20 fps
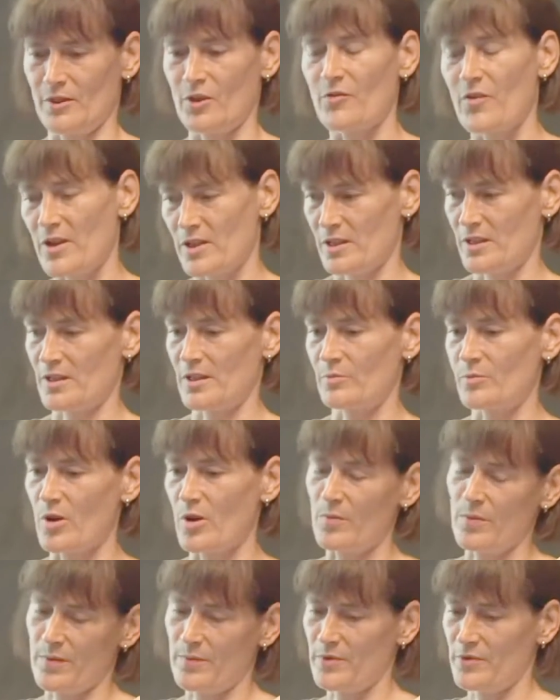questions and
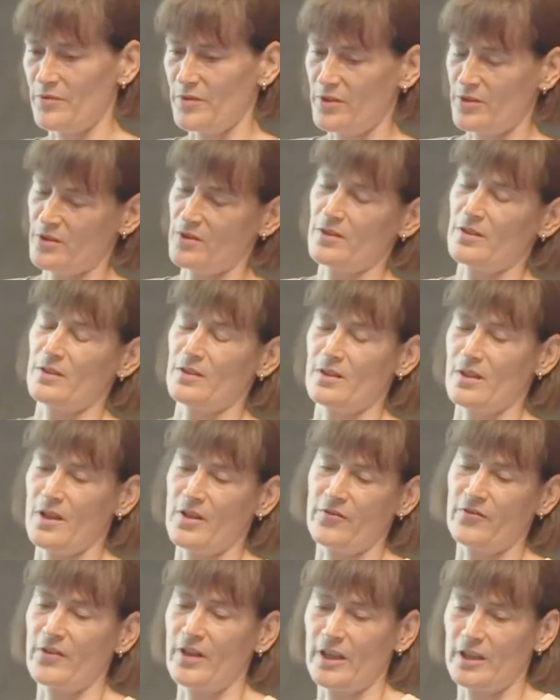problems, which I
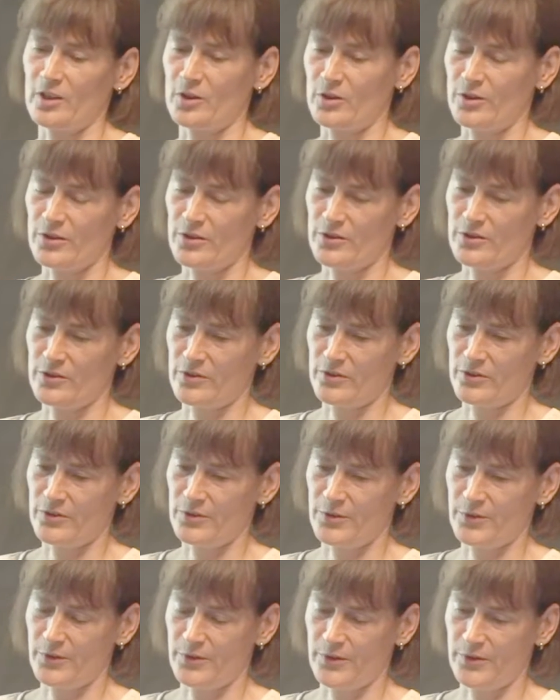find not so
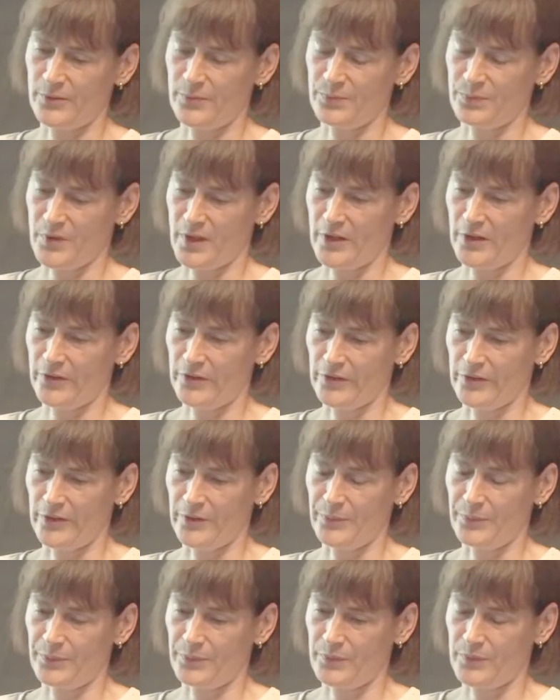easy.